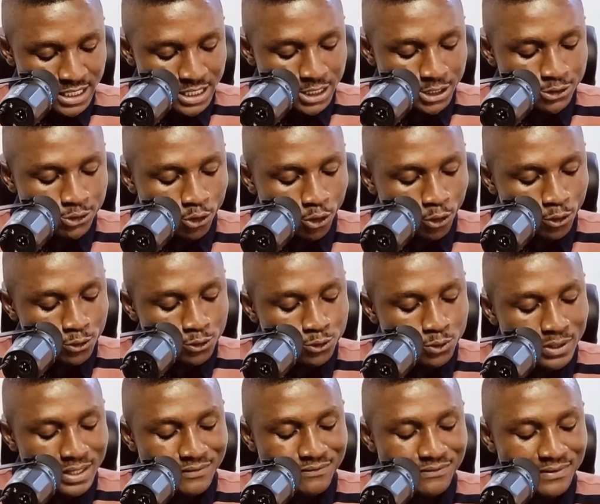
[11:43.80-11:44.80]
He is
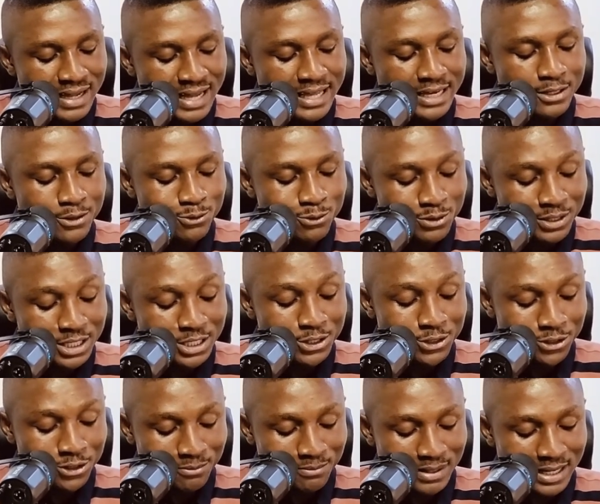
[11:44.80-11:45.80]
also a fine looking
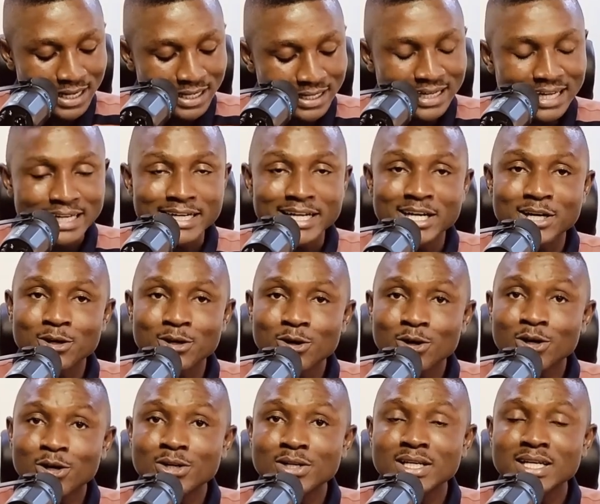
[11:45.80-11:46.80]
young man, and the
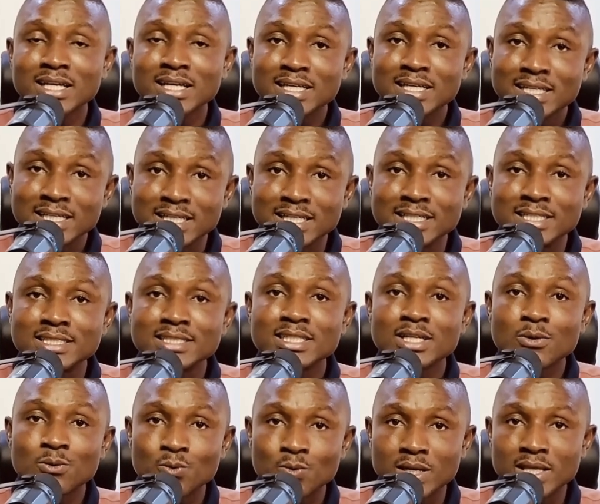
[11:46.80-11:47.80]
Lord is
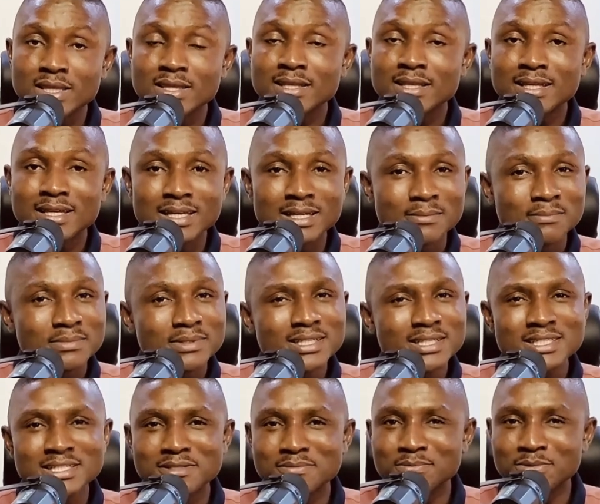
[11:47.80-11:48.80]
with him."
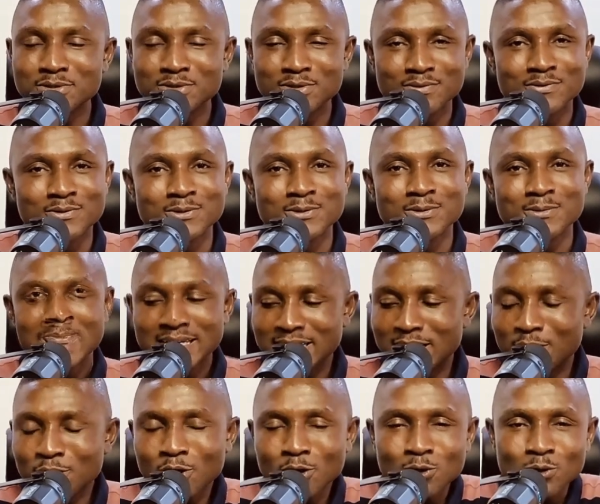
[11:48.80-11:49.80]
This is beautiful. The
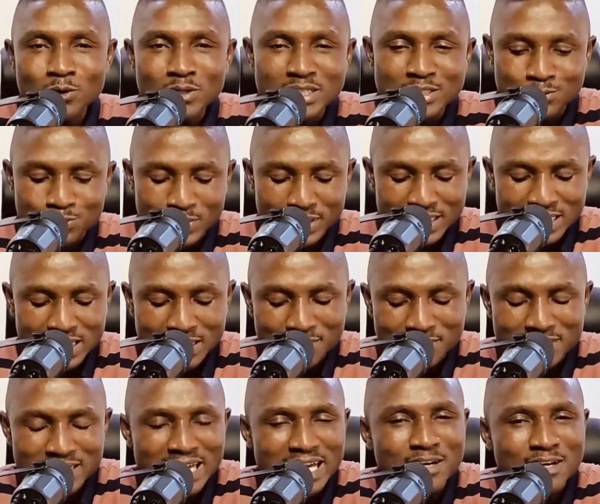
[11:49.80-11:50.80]
Lord is with him
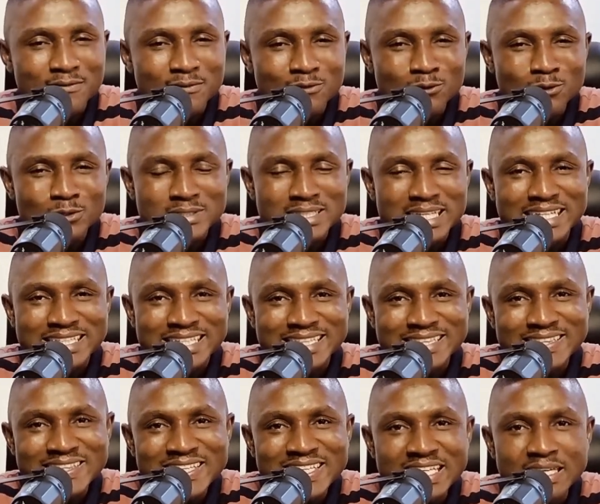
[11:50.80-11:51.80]
kind of looks like the
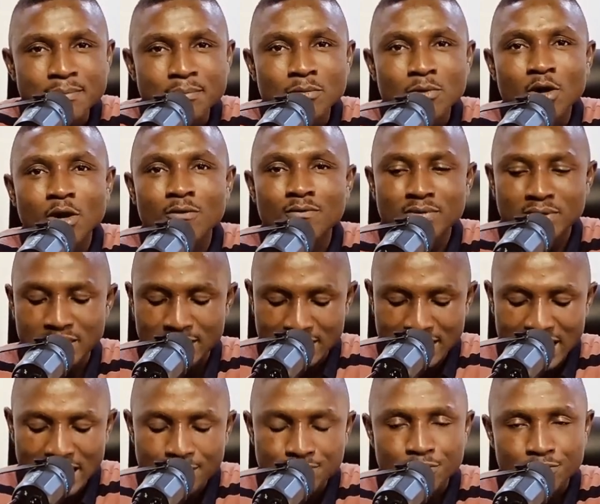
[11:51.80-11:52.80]
theme of the
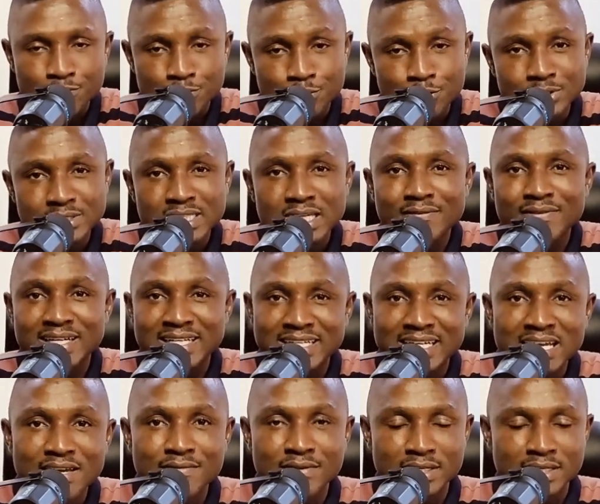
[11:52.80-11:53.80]
lives of Joseph and
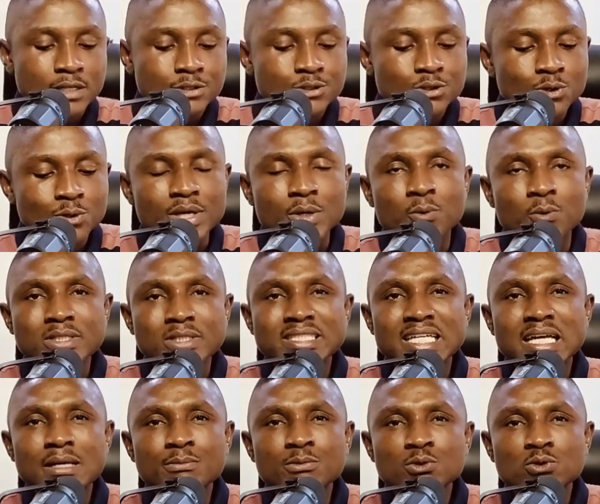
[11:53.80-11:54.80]
David. So he was
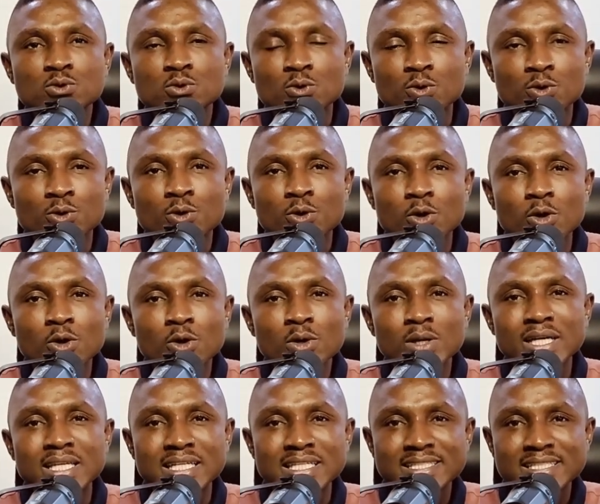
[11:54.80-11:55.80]
able to grow
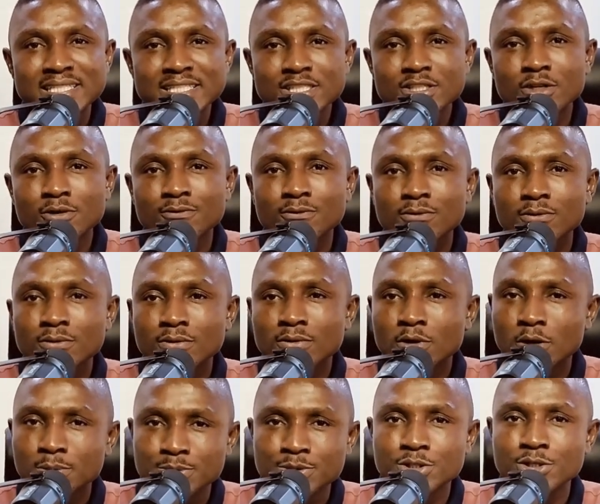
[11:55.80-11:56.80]
in the season of
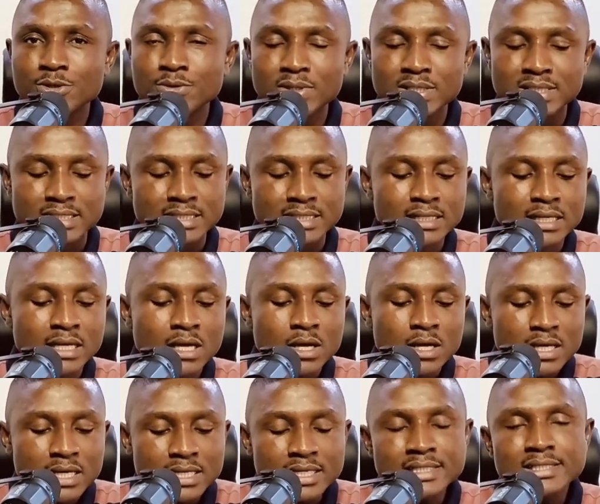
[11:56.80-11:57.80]
obscurity
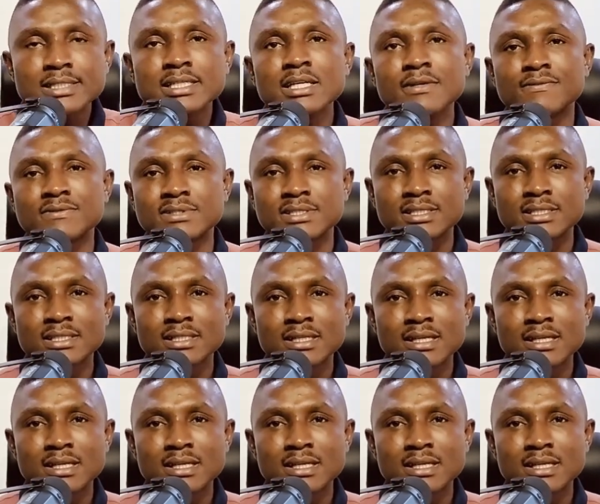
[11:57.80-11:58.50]
in his gifts